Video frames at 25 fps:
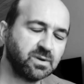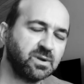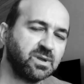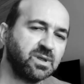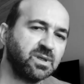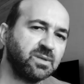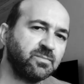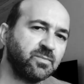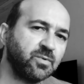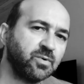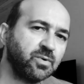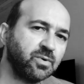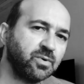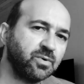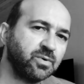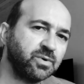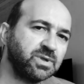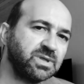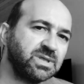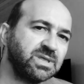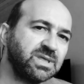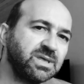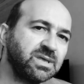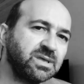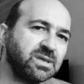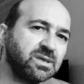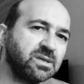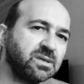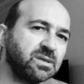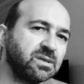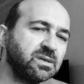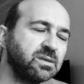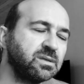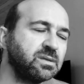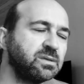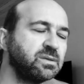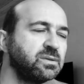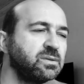Raymond Ruyer,
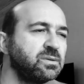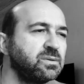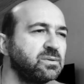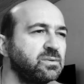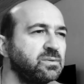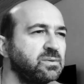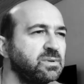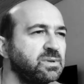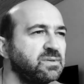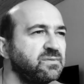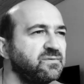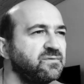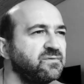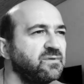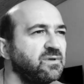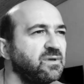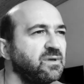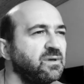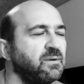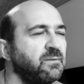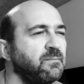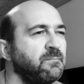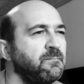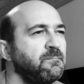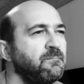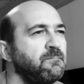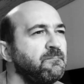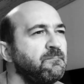who was a